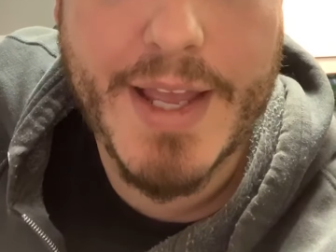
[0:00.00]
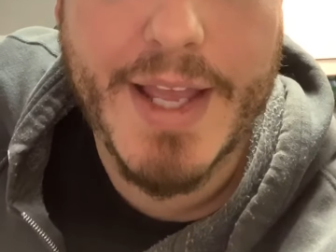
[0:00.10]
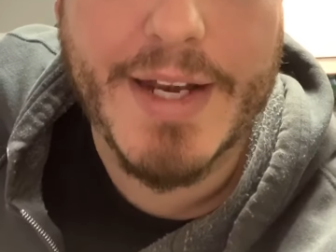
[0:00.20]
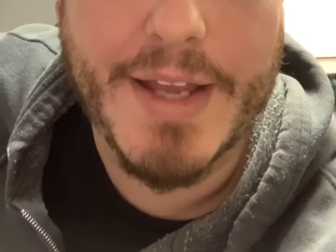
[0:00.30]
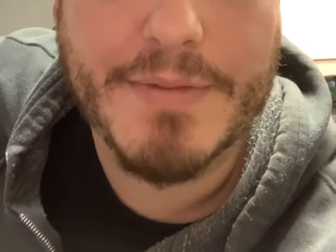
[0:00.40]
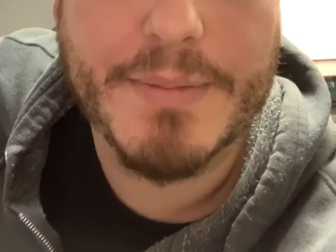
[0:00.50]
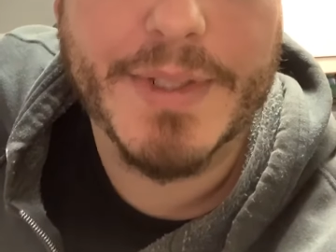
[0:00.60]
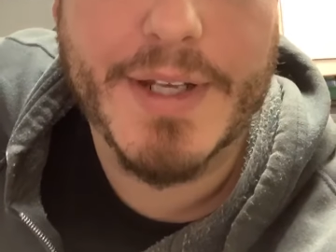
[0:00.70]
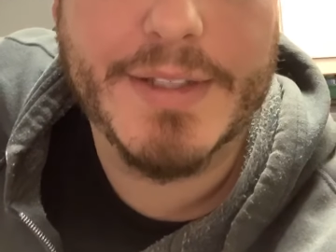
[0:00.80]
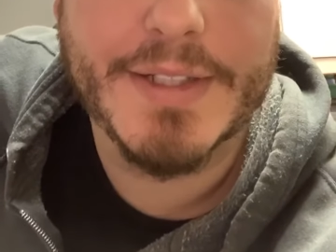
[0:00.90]
And Evan
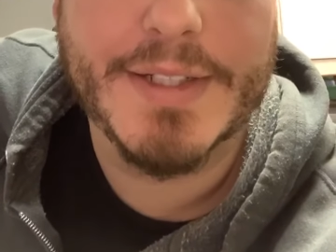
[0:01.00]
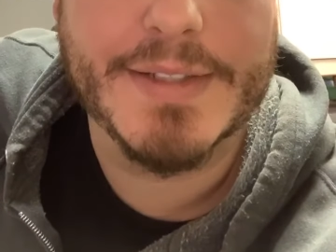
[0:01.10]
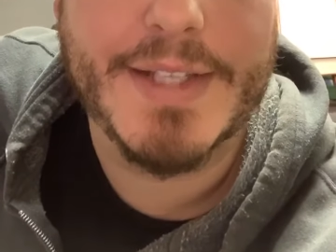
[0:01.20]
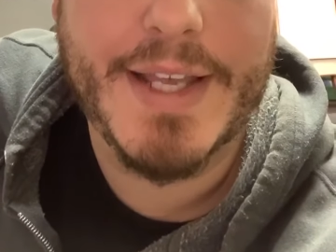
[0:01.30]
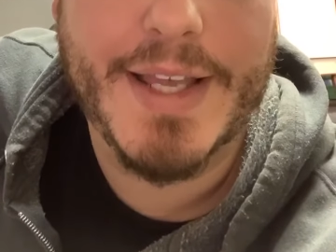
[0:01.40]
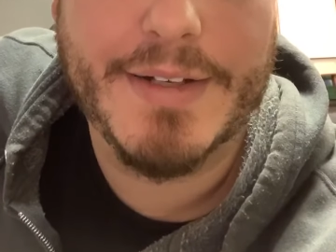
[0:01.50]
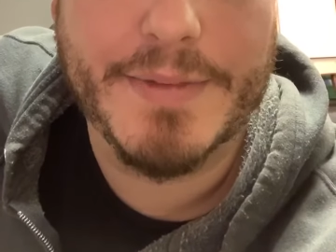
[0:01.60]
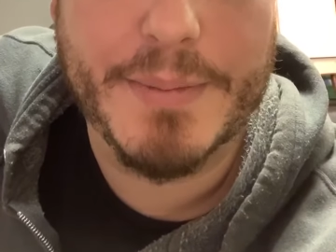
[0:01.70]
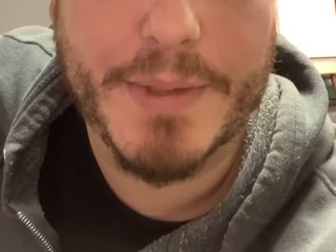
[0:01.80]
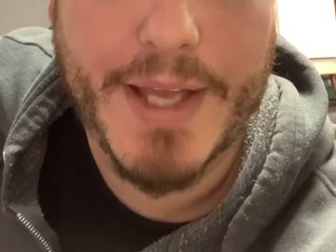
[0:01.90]
McCullen is the head of
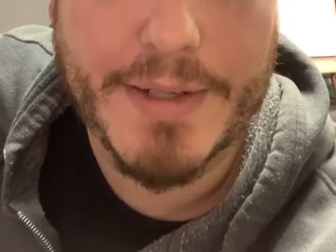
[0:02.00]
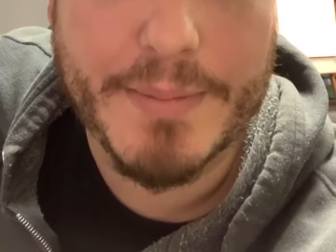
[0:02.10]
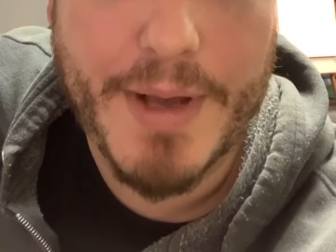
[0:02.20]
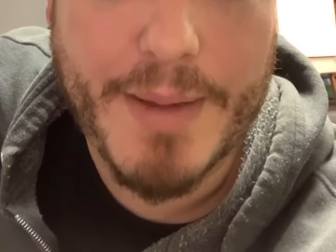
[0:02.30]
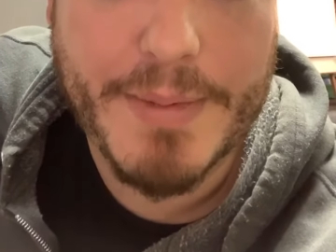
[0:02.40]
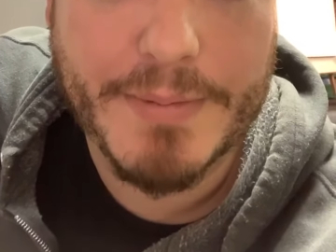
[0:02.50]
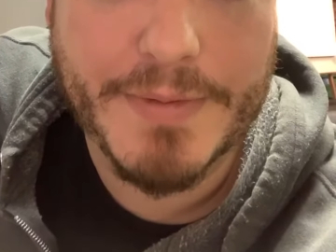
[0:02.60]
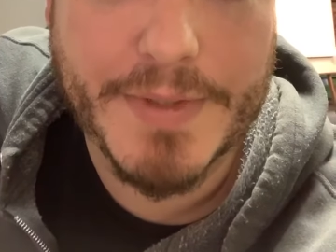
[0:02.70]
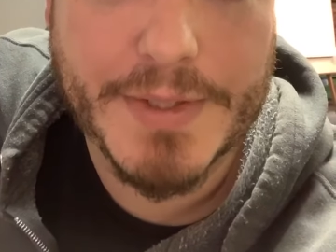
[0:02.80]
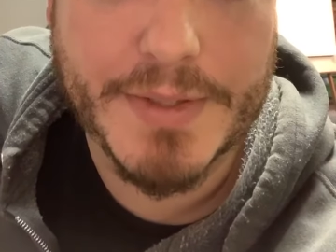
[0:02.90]
the Platinum Pop Up
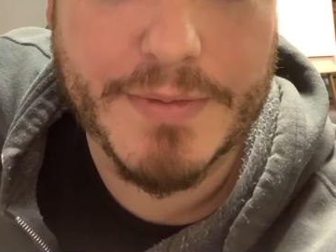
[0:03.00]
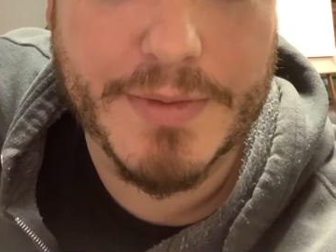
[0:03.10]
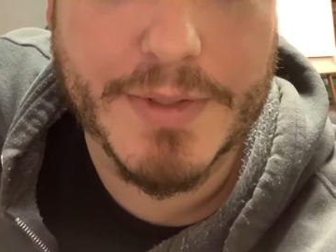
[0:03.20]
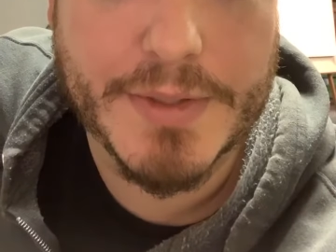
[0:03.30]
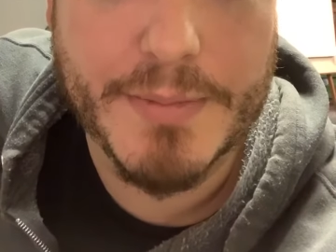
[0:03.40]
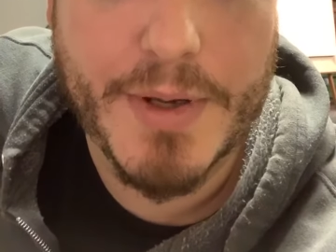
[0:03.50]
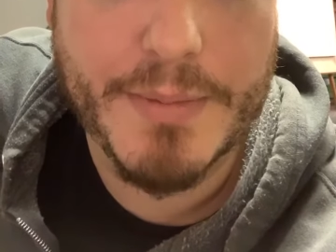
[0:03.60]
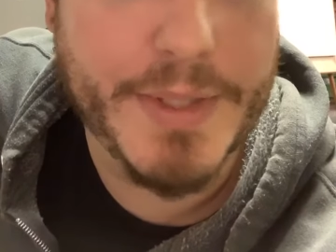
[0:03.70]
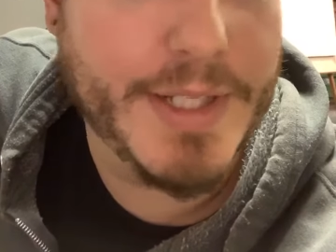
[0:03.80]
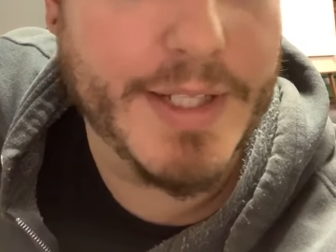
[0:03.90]
division for the Small
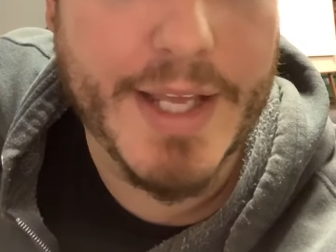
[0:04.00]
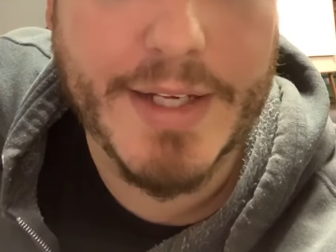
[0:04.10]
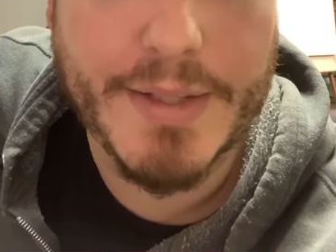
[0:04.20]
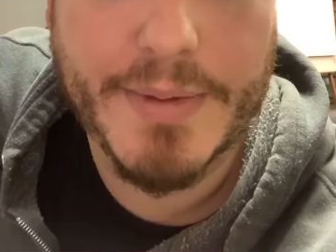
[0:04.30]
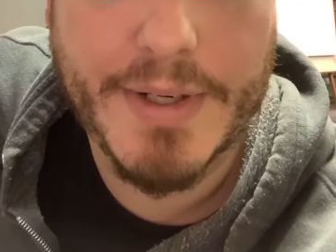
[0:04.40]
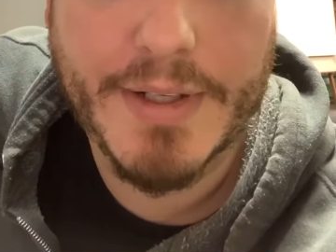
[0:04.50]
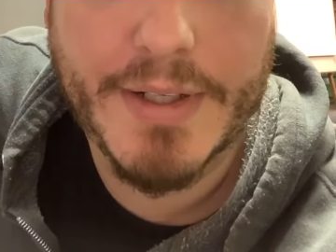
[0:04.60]
Meeting Anywhere.